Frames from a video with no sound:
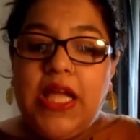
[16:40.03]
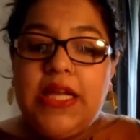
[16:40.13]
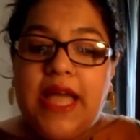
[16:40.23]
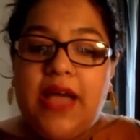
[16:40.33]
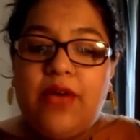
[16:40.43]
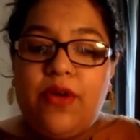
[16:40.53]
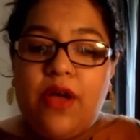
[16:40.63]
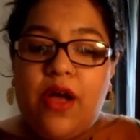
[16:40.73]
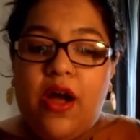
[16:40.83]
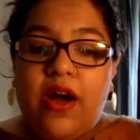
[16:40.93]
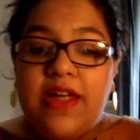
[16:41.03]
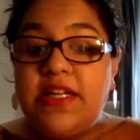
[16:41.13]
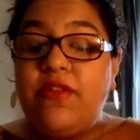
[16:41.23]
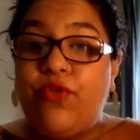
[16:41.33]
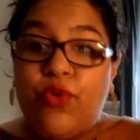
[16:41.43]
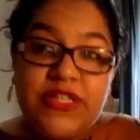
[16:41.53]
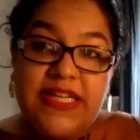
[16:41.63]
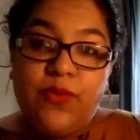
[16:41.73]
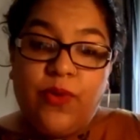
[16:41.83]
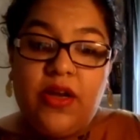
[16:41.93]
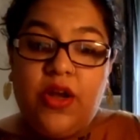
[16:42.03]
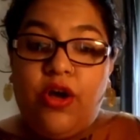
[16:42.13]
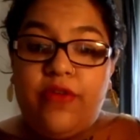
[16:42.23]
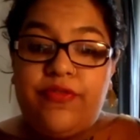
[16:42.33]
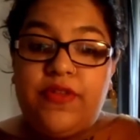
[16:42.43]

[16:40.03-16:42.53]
Now, Article 14.1 of